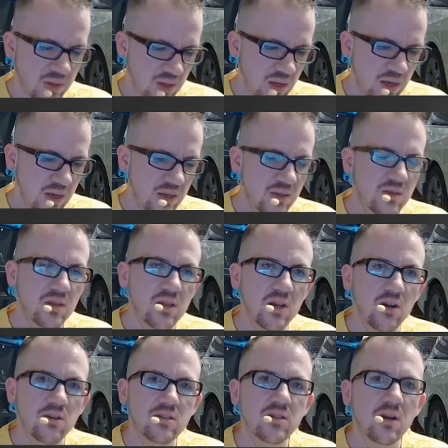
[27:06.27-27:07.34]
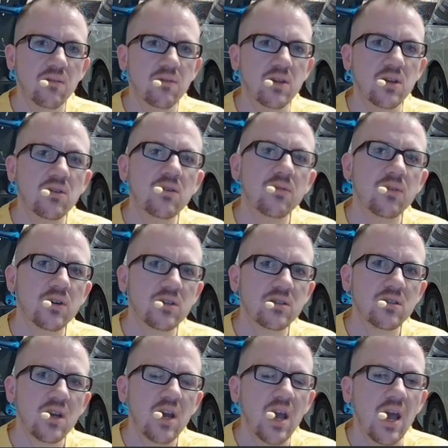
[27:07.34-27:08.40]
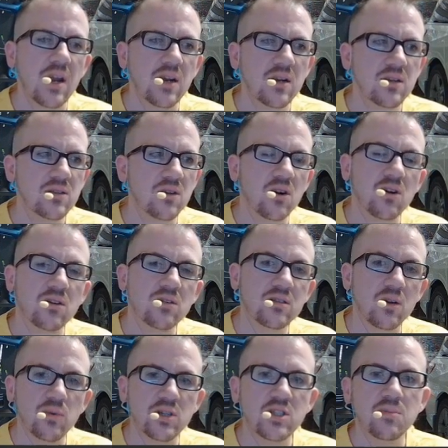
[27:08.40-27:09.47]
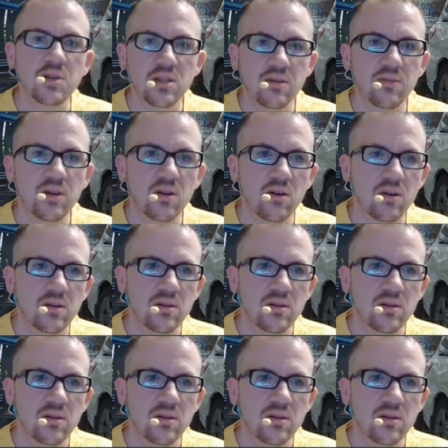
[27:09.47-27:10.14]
It is the hertz of the universe, and it is the hertz that we should be living on.